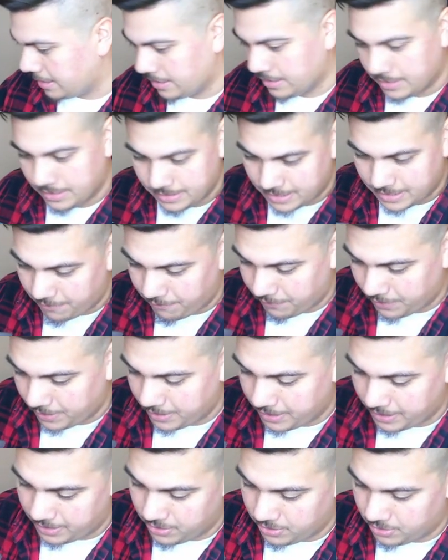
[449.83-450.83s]
Uh, it's
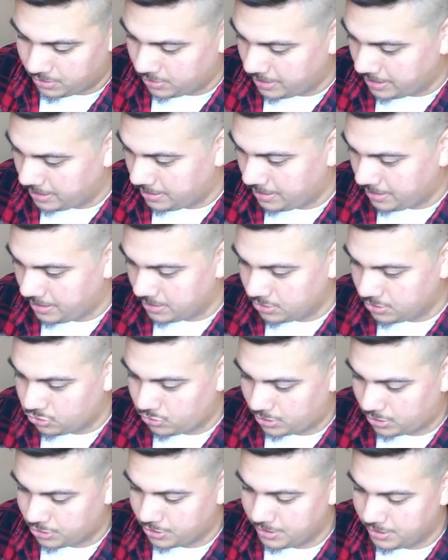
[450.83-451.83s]
definitely in the, in the
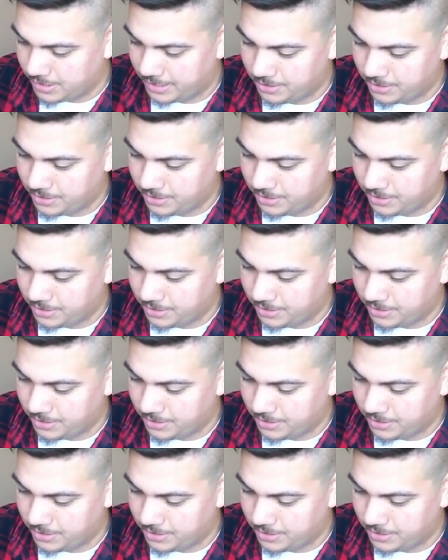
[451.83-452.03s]
instructions.